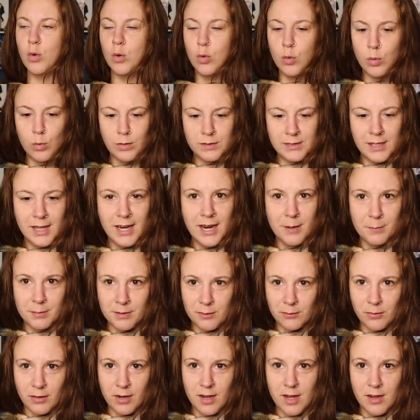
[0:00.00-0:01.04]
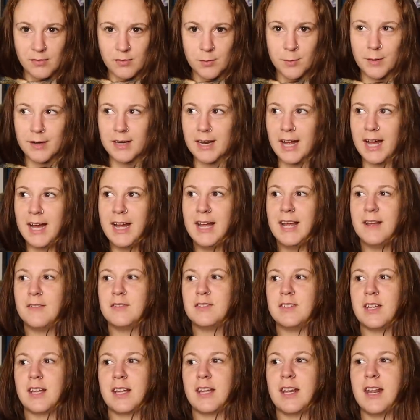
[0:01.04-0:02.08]
Oh, and that happened in front of everybody. I
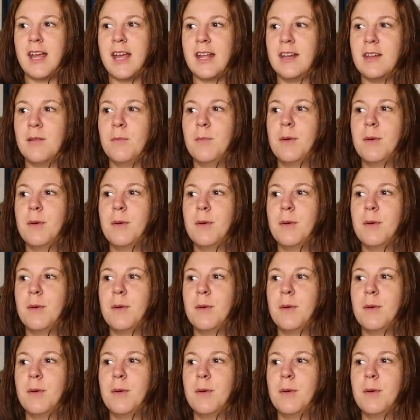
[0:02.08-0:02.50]
have secondhand